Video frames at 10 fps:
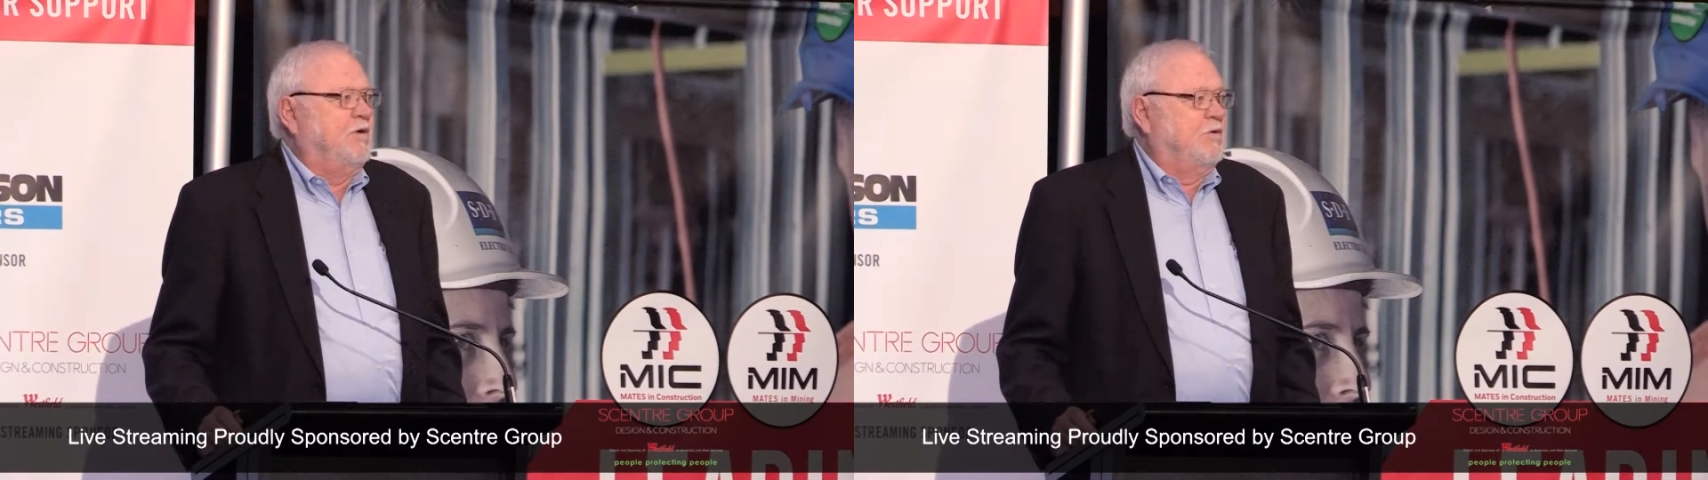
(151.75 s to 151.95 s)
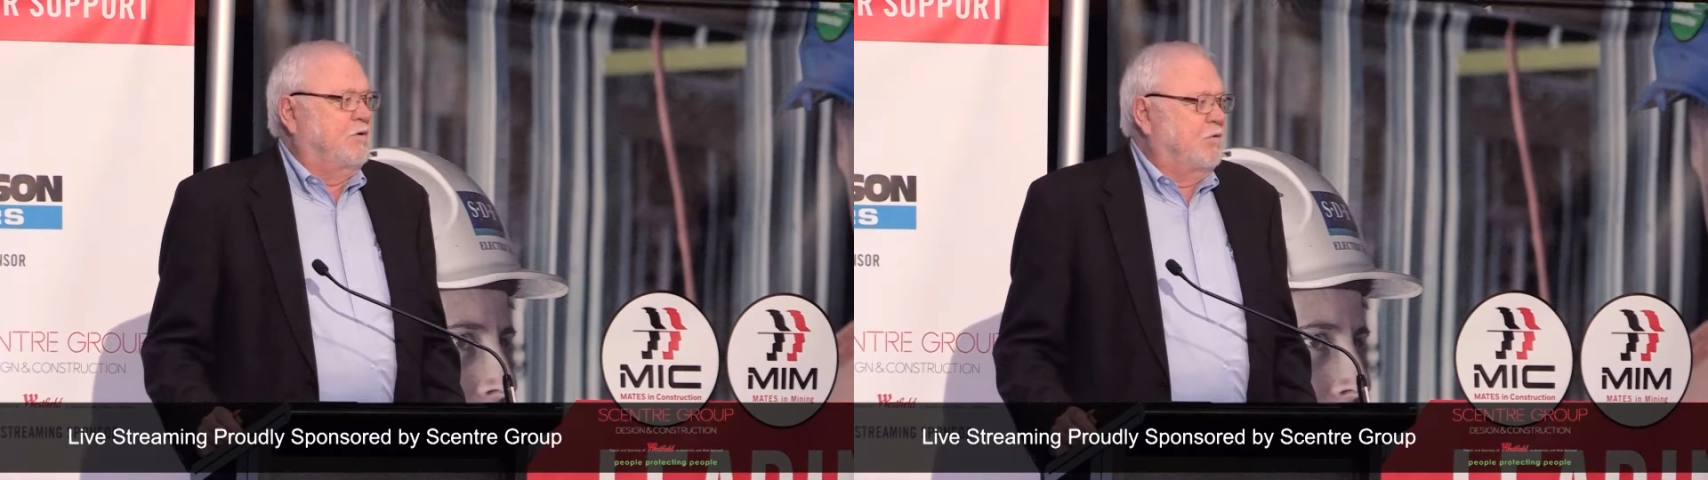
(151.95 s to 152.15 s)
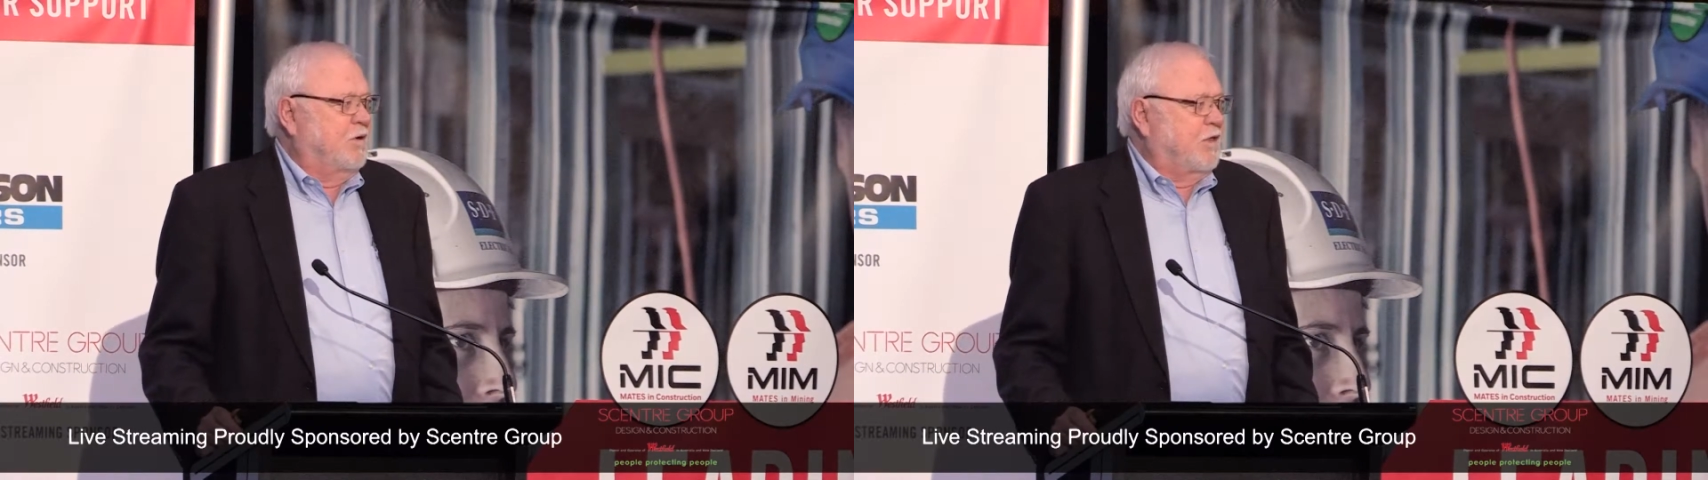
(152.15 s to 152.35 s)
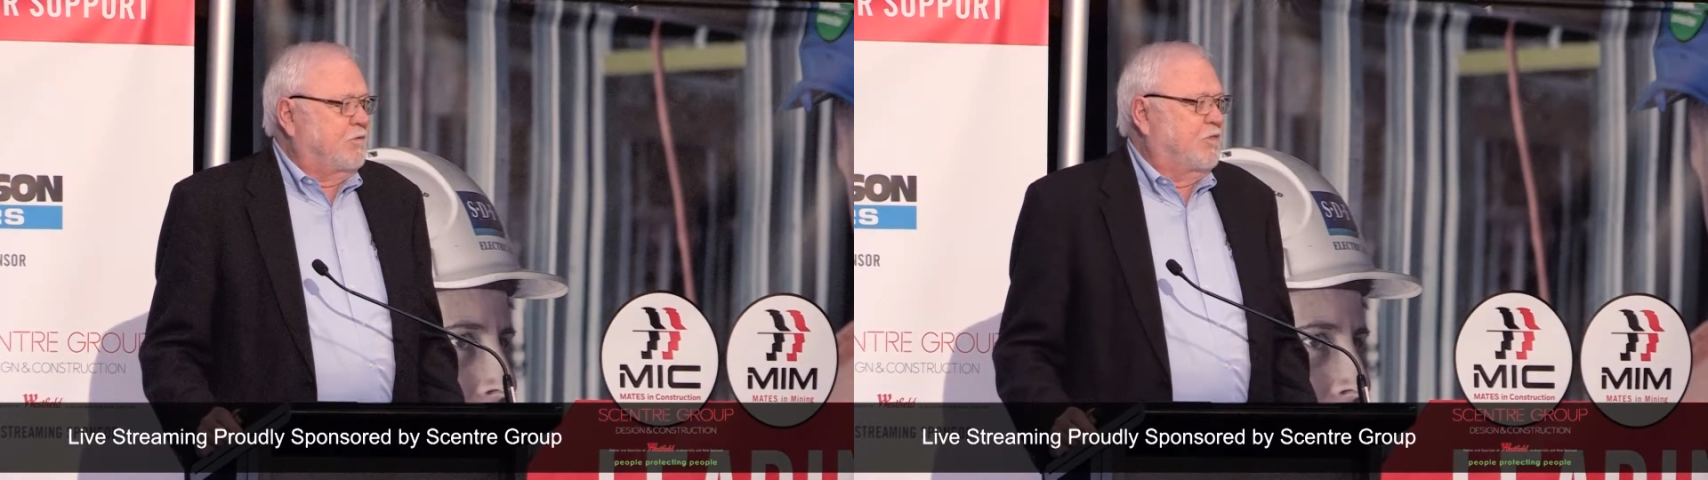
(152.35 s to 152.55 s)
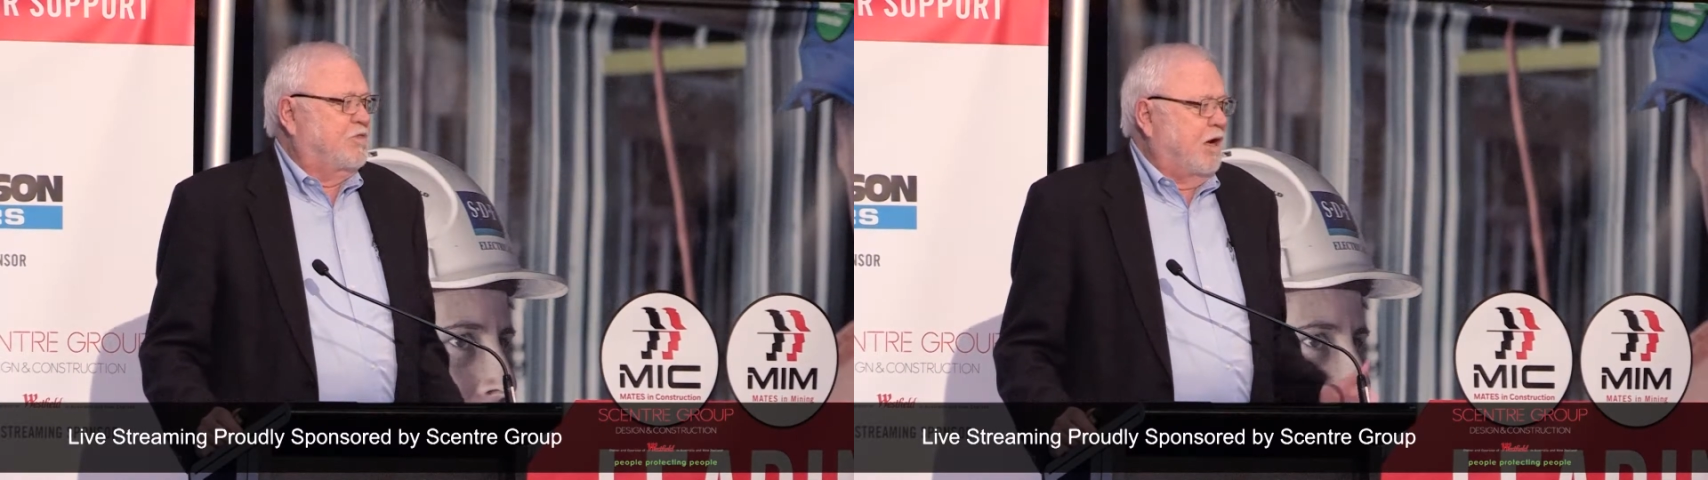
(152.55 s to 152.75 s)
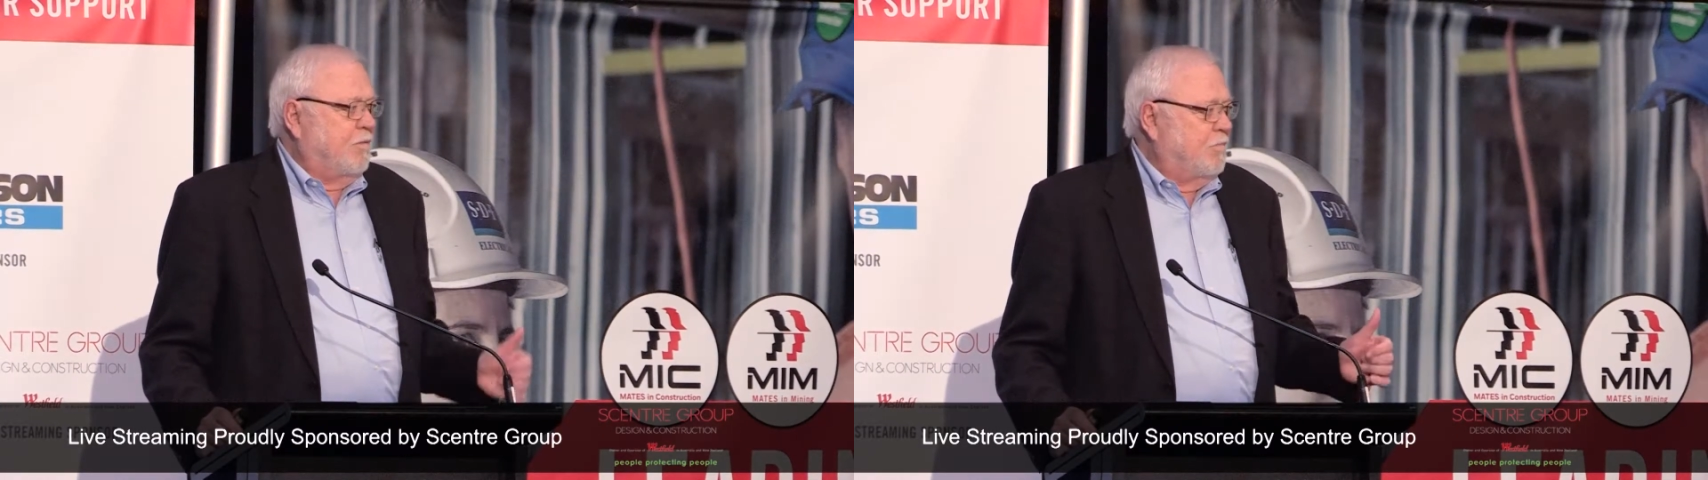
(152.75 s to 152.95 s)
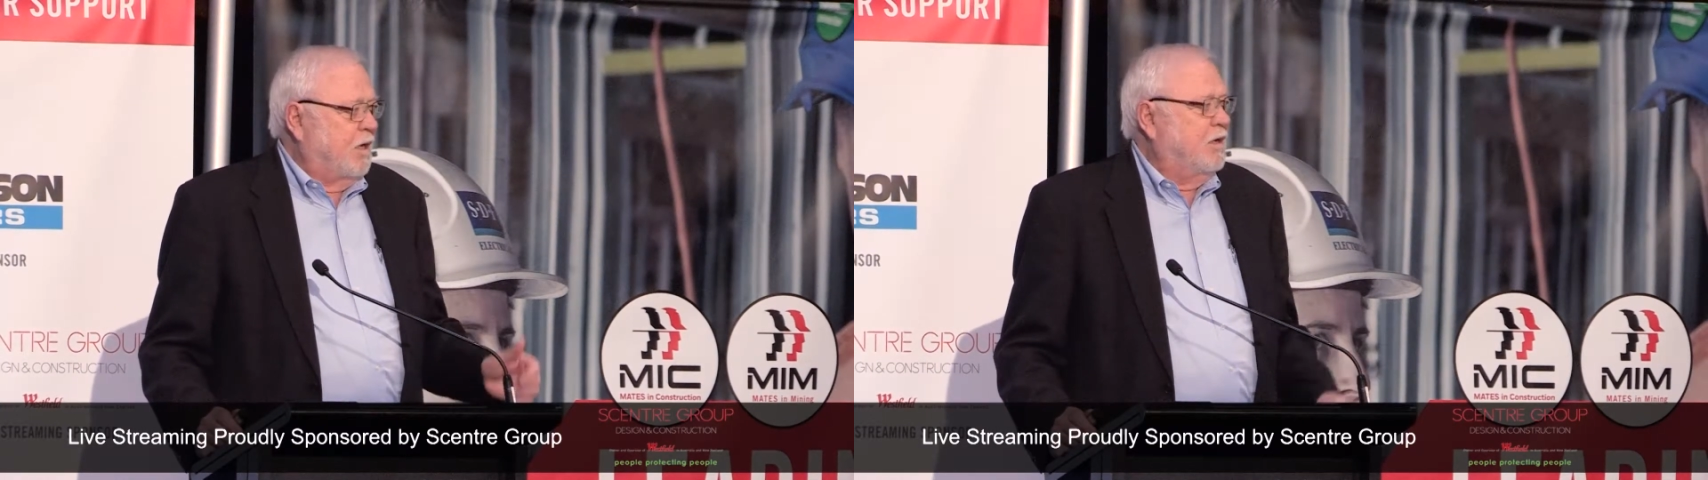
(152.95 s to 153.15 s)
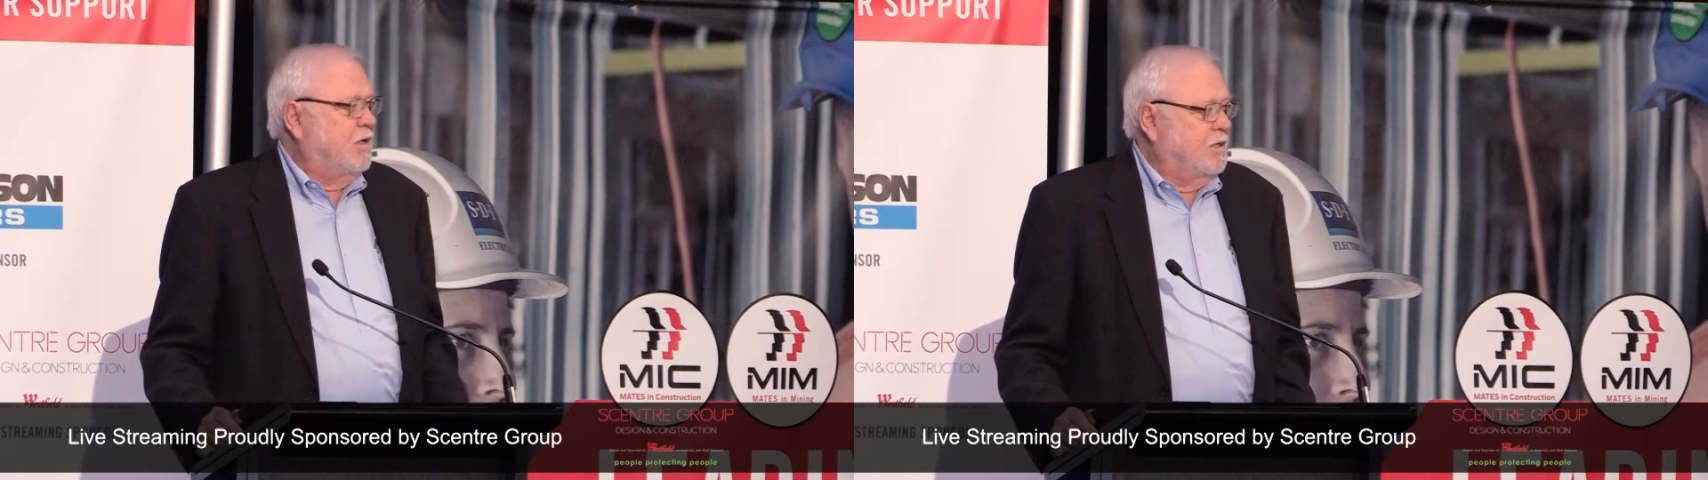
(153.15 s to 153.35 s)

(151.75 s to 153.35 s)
to grow another thumb